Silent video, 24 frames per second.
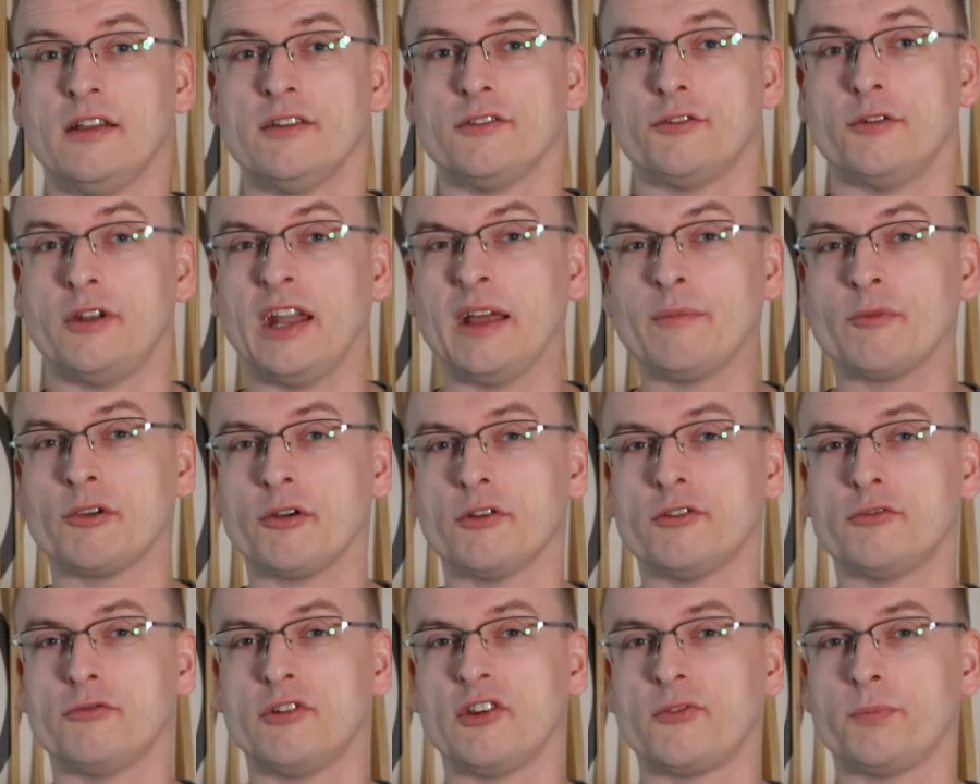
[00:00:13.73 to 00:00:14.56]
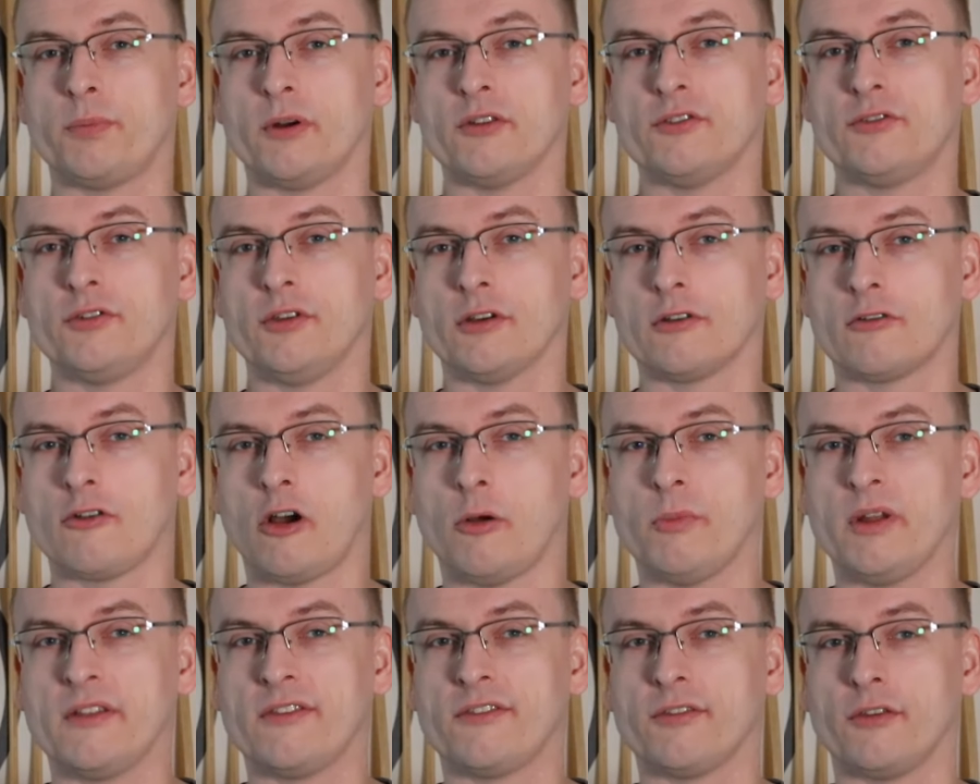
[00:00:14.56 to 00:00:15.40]
Today I'm going to respond to your
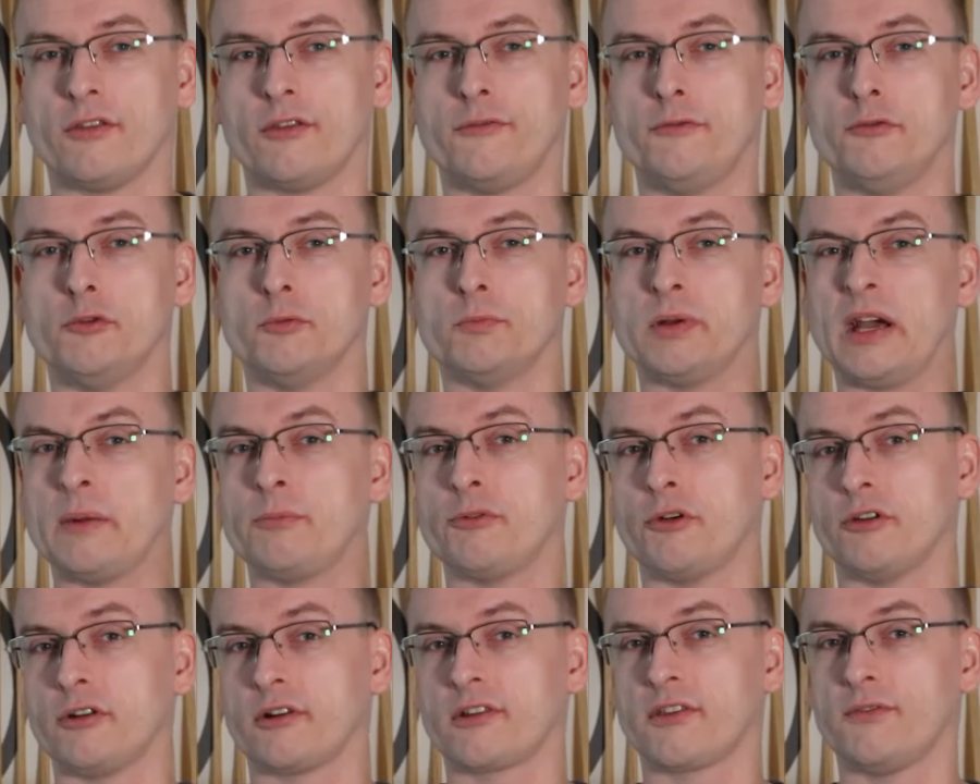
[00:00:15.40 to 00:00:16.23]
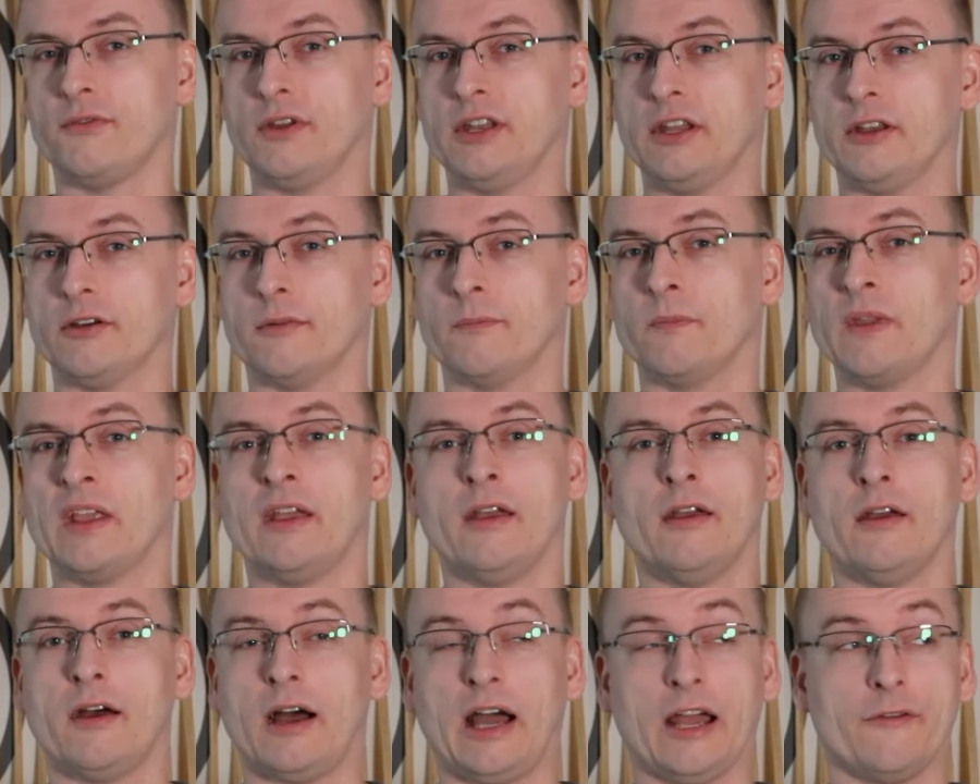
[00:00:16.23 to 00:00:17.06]
comments on the fluid byproducts video.
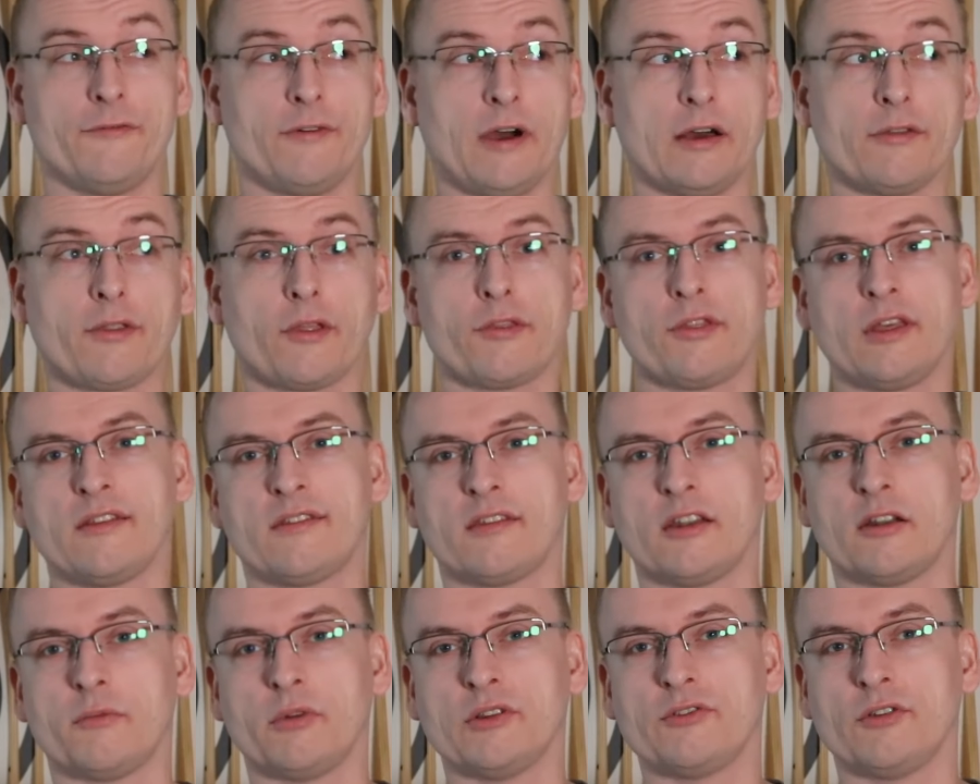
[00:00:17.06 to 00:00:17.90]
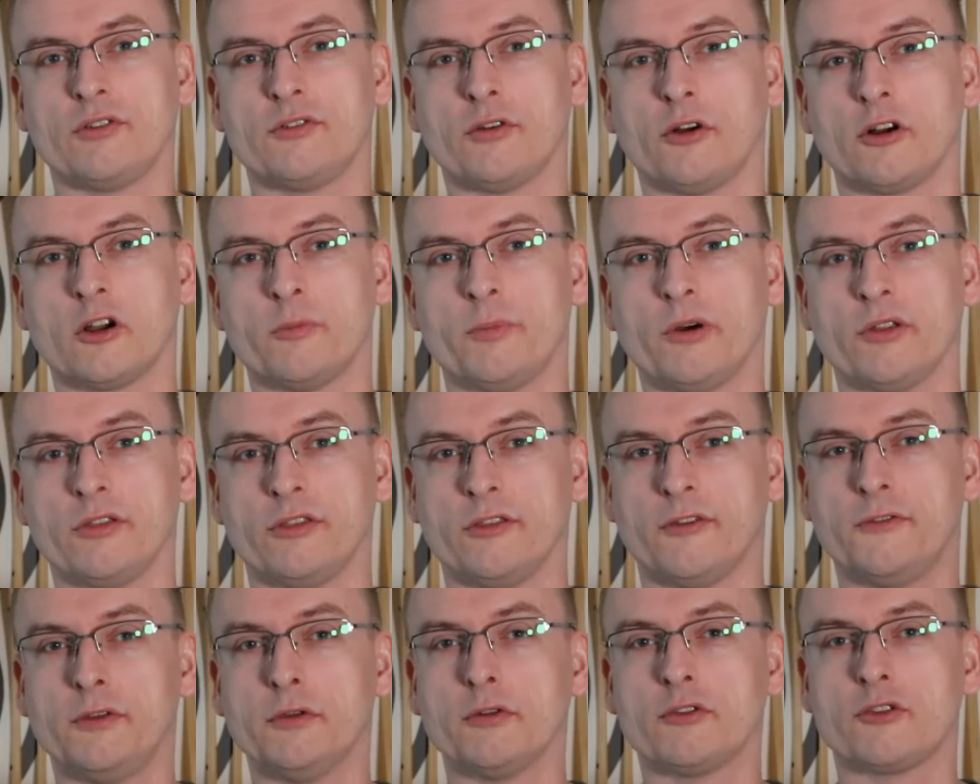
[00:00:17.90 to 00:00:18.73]
I have other things that I want to talk about in
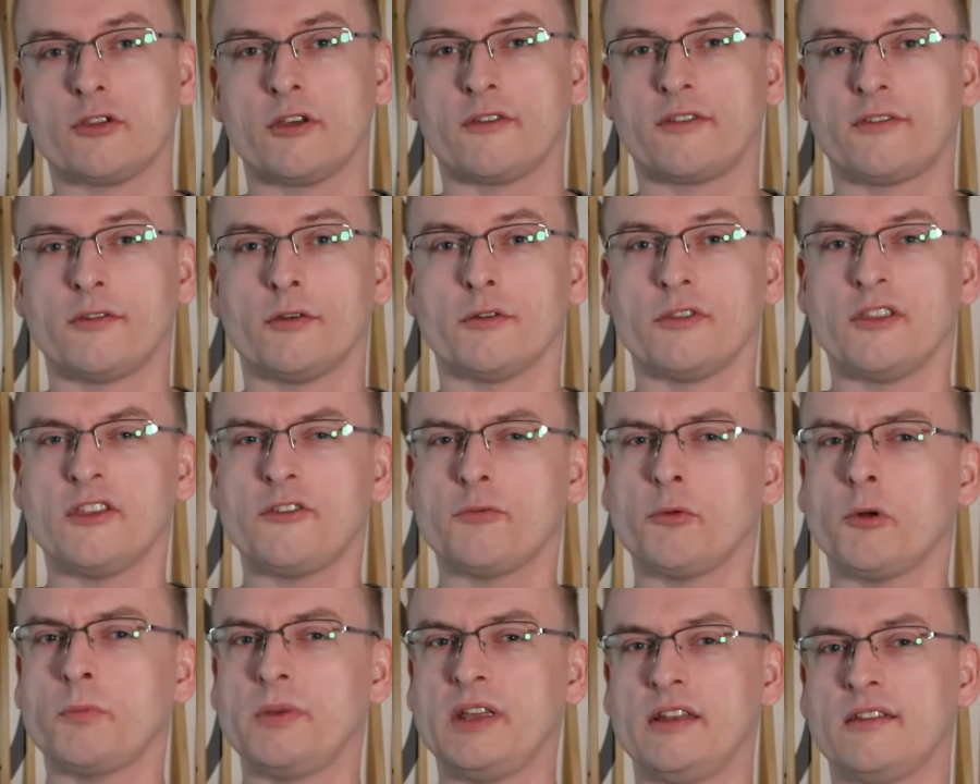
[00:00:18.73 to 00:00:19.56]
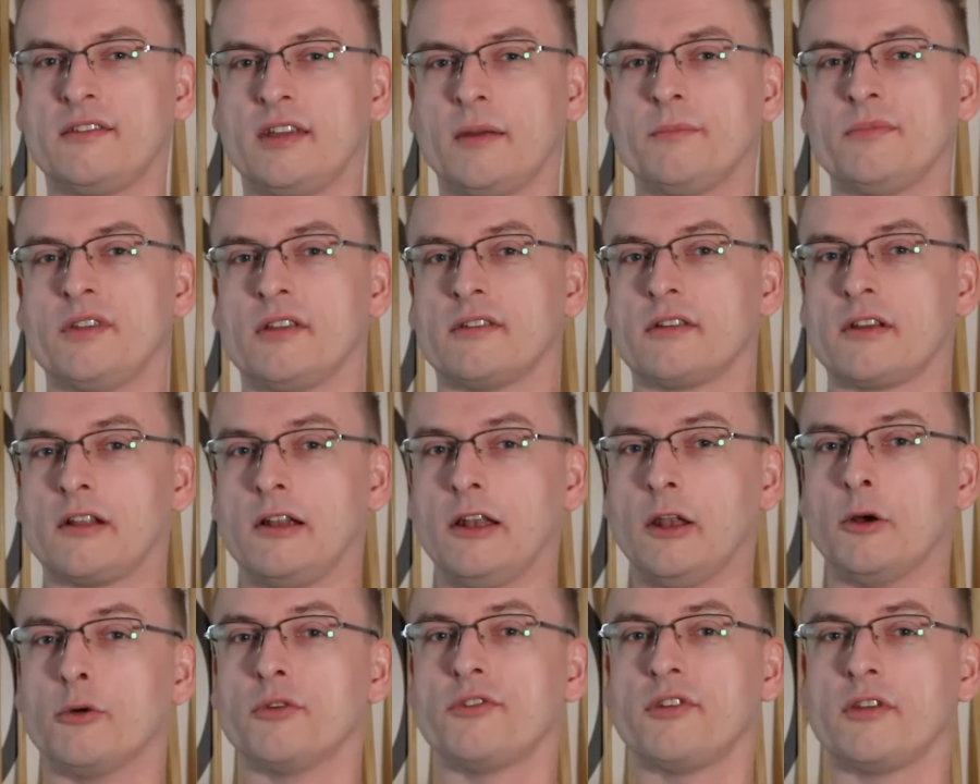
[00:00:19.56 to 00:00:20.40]
the future, so this will be an attempt at
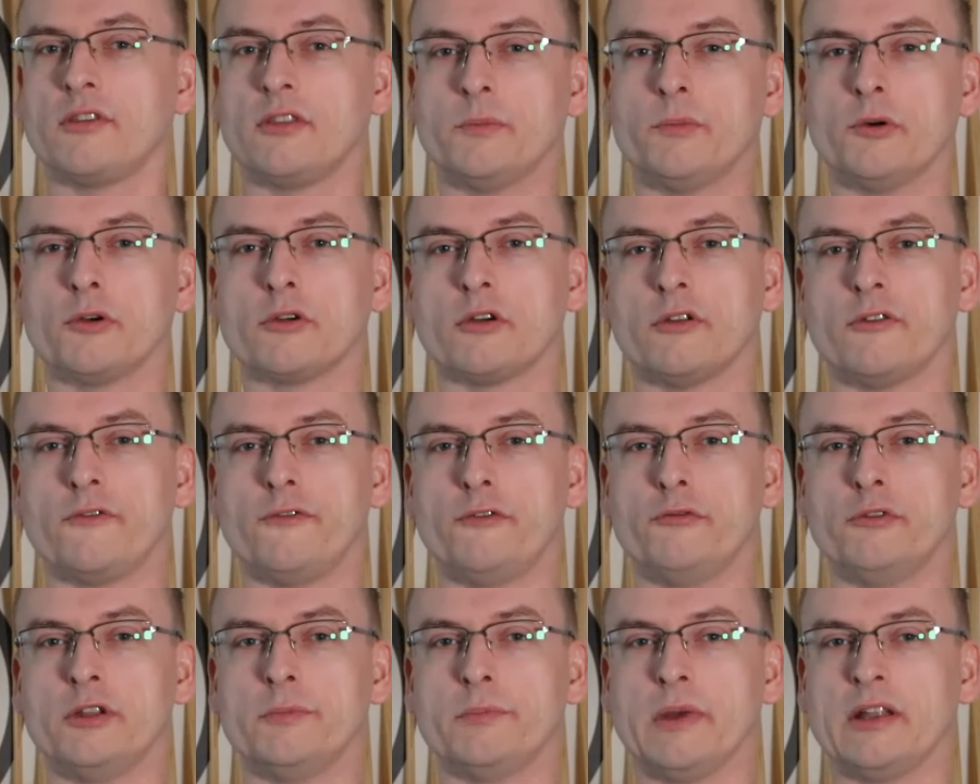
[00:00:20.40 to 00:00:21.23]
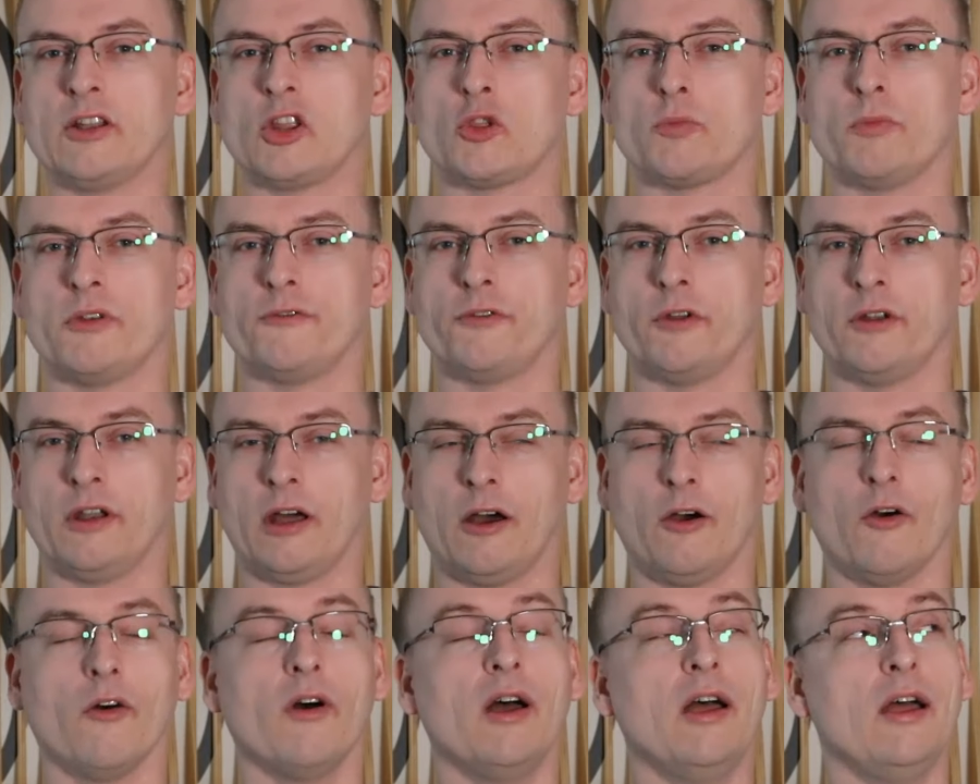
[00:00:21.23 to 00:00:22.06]
closing the book on fluid management for
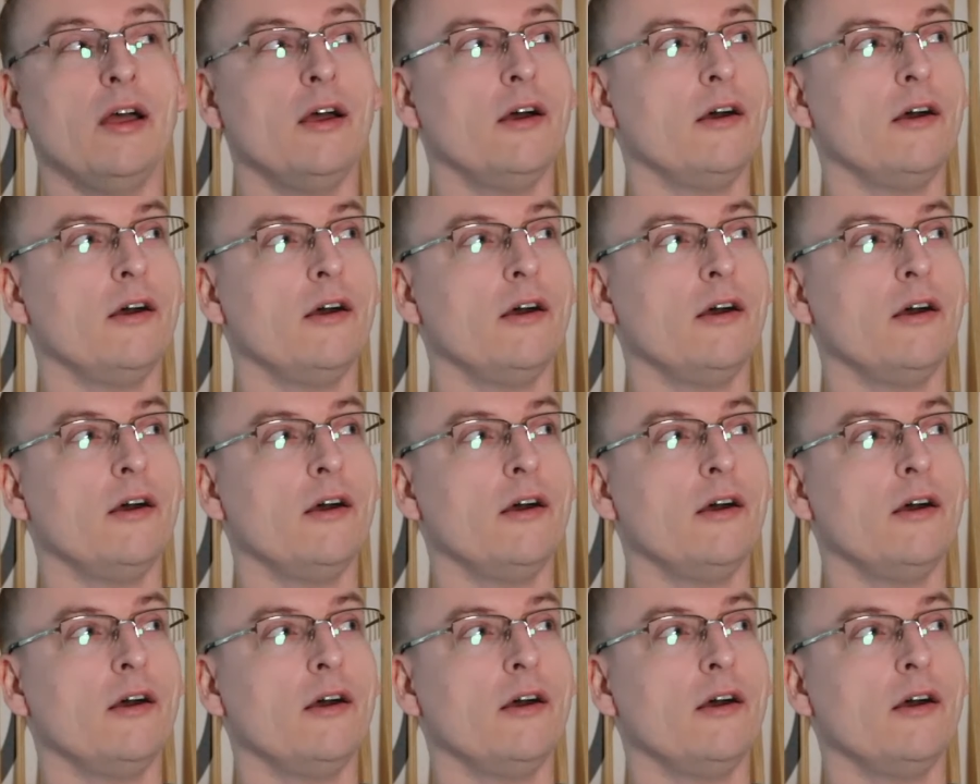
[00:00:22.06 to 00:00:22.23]
now.